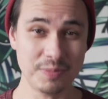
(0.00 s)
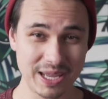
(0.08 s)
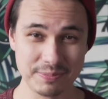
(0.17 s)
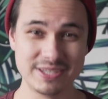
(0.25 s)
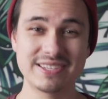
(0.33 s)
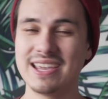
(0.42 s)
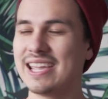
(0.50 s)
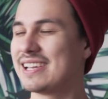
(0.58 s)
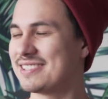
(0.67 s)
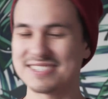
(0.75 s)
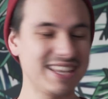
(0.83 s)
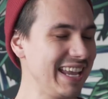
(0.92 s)
may be
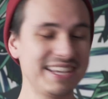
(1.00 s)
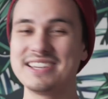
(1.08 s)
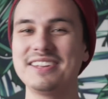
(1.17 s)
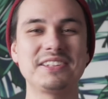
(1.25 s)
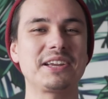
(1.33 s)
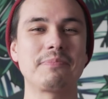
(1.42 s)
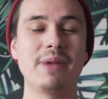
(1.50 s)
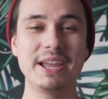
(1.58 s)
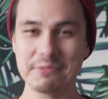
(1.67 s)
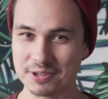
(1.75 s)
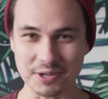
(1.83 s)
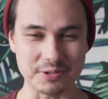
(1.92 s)
saying, psychedelic
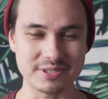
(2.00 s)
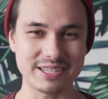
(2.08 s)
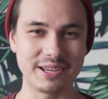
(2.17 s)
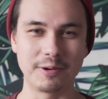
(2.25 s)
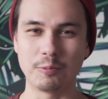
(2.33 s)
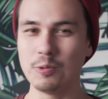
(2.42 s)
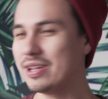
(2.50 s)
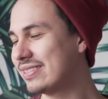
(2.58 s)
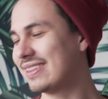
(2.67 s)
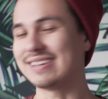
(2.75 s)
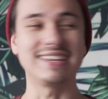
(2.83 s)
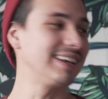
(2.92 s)
microdosing,
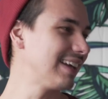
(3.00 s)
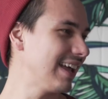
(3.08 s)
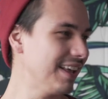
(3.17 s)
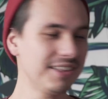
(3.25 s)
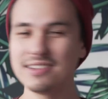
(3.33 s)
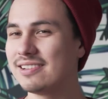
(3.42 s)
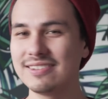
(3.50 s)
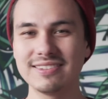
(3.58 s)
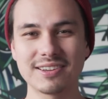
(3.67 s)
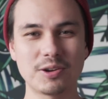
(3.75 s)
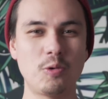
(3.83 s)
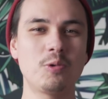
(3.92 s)
what the
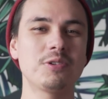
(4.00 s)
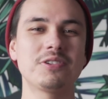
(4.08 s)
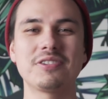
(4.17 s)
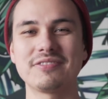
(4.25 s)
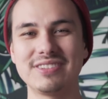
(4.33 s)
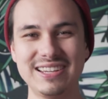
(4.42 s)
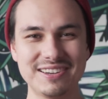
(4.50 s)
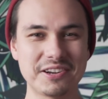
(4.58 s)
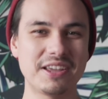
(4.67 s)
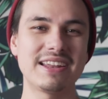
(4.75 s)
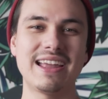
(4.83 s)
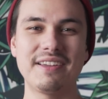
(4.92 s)
hell corner of the
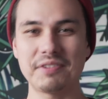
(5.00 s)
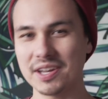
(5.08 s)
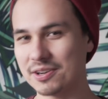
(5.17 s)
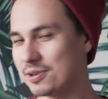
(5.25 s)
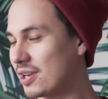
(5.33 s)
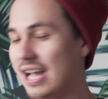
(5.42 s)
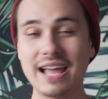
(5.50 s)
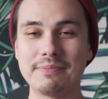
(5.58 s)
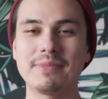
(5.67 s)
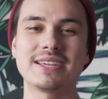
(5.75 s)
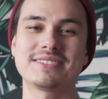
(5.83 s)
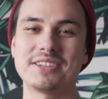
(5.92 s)
internet have I
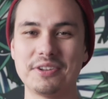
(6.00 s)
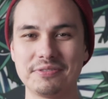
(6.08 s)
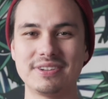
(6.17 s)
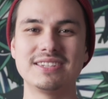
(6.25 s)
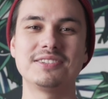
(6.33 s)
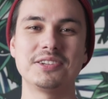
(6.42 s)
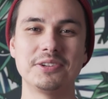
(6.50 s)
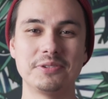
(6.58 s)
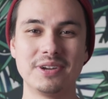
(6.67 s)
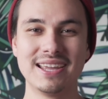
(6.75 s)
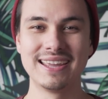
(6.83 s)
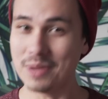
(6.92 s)
gotten myself
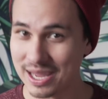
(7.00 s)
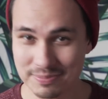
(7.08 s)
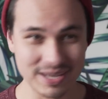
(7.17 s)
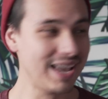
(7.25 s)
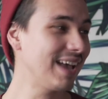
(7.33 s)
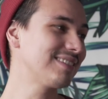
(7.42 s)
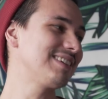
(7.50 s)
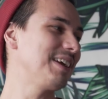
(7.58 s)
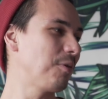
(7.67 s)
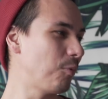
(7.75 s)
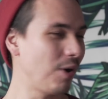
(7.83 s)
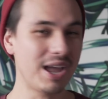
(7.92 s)
into? You may be
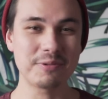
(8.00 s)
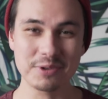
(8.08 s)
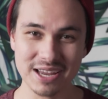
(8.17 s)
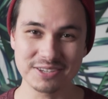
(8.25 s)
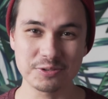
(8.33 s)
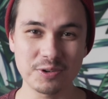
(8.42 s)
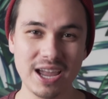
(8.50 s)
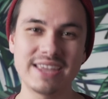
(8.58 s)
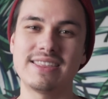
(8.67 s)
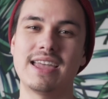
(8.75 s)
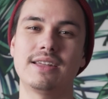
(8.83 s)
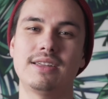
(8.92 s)
asking, why would I try
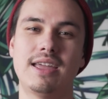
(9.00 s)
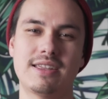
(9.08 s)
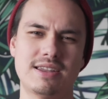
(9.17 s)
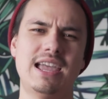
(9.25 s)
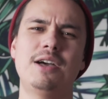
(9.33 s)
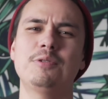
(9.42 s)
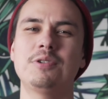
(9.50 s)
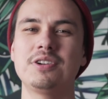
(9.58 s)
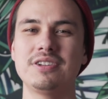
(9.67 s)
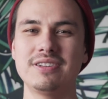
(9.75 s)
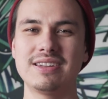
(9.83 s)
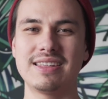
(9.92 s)
that? And how
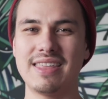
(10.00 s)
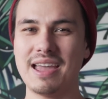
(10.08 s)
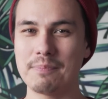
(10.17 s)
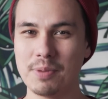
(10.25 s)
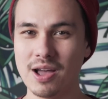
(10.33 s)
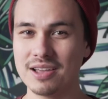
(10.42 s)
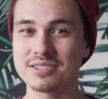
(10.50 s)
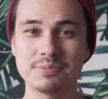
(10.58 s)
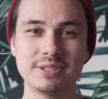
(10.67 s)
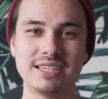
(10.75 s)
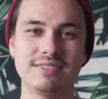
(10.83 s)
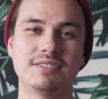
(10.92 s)
could that
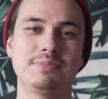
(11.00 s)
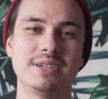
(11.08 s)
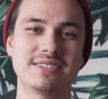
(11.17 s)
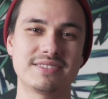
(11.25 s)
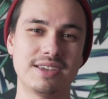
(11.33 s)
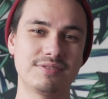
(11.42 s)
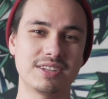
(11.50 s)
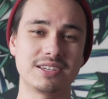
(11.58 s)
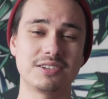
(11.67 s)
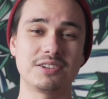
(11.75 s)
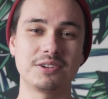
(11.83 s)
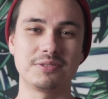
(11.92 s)
possibly even be a safe thing
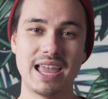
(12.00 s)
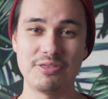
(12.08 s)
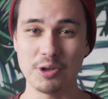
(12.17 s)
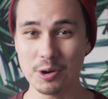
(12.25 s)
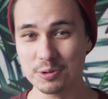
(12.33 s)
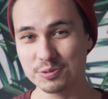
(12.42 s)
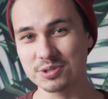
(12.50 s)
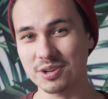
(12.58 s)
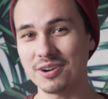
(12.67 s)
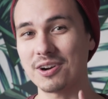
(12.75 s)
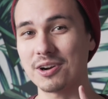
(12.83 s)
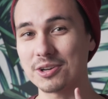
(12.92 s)
to do? And
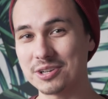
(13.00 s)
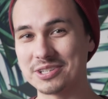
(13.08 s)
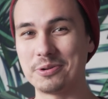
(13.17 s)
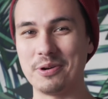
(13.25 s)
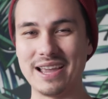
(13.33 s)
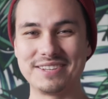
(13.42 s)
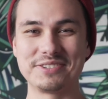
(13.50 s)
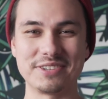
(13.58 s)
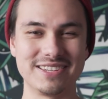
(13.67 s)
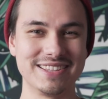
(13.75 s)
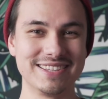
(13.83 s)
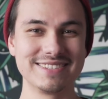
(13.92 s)
those are good
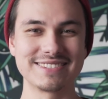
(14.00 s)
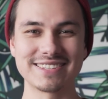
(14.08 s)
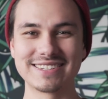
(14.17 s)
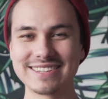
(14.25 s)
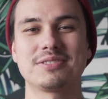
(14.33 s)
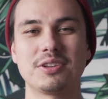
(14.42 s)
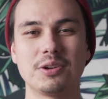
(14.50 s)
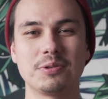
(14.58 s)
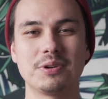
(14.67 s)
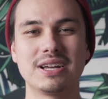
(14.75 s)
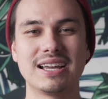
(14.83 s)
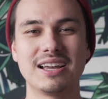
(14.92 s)
questions.
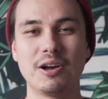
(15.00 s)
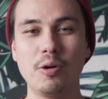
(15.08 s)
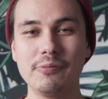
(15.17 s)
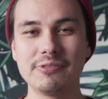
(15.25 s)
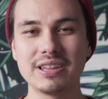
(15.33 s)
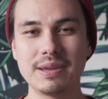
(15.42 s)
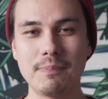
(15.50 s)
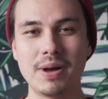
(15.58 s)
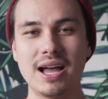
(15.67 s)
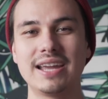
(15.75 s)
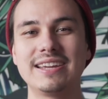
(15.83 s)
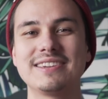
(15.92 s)
So hopefully
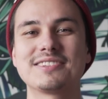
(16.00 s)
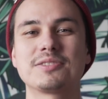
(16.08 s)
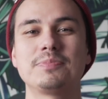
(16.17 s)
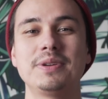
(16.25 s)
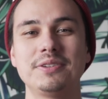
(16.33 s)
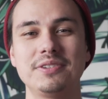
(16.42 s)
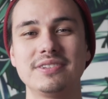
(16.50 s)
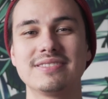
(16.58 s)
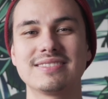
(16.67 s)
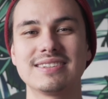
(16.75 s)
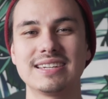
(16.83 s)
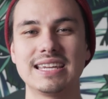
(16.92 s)
my
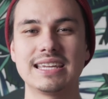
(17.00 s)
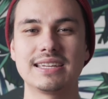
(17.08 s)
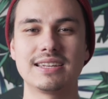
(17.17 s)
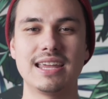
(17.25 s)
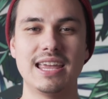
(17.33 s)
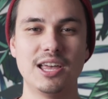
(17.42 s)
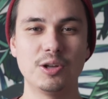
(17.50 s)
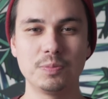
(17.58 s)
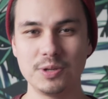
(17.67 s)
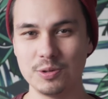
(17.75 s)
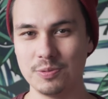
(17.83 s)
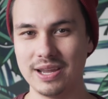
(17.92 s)
experience can
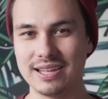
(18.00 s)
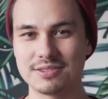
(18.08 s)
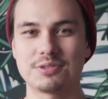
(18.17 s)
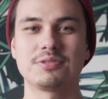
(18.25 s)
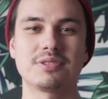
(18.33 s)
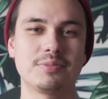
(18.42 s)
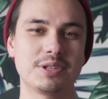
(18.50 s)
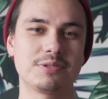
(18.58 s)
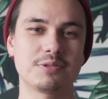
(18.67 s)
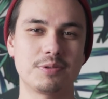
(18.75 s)
help you answer some of those